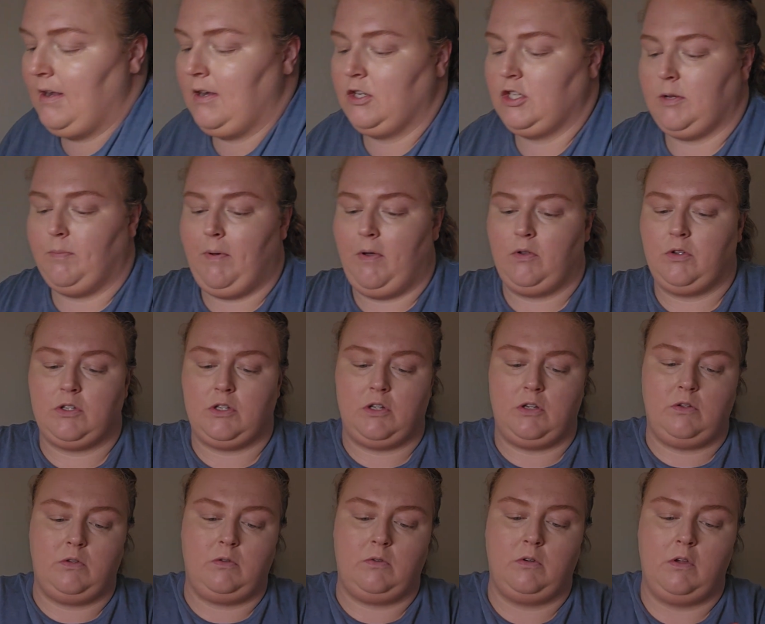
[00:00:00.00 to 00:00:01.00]
you're supposed
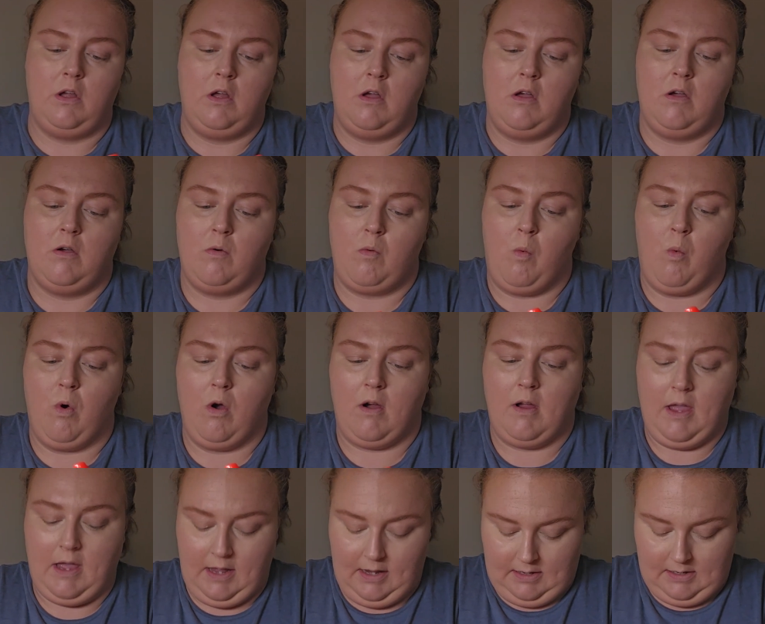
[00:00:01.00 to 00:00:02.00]
to
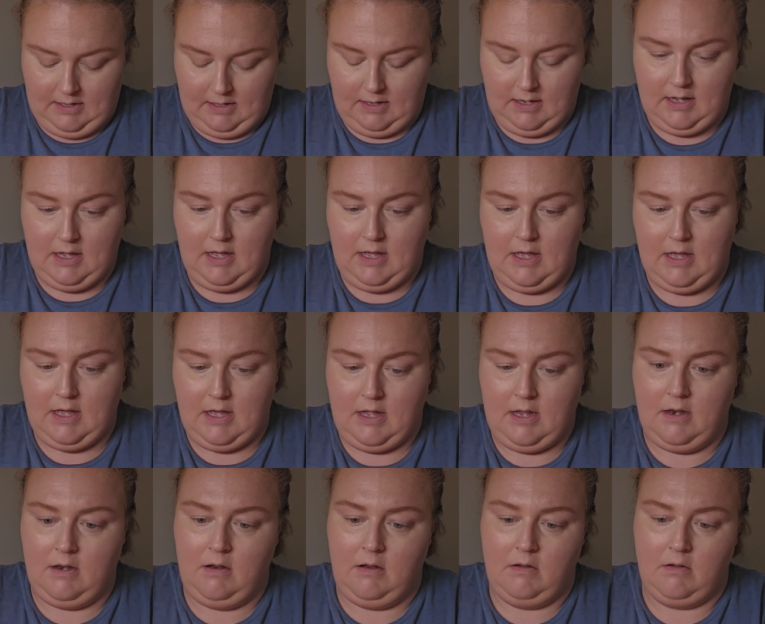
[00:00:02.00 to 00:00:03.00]
work it
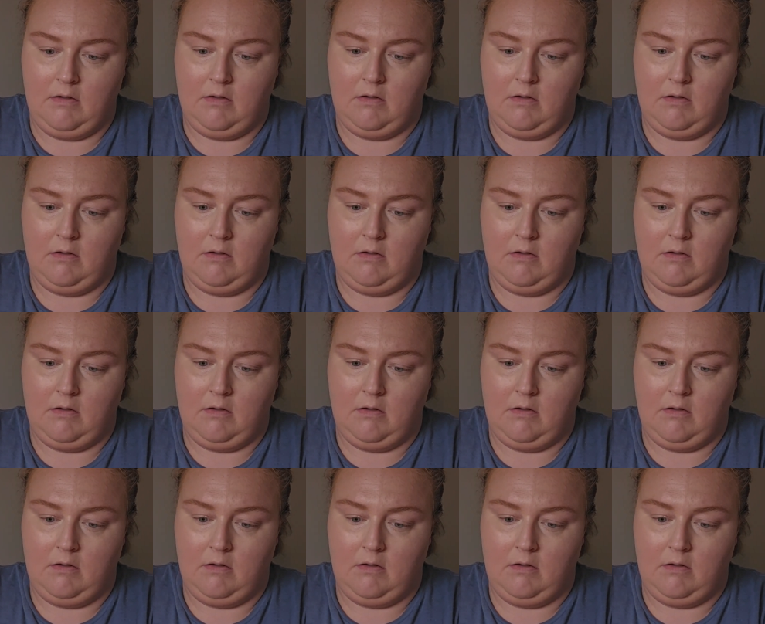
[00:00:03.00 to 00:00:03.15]
in.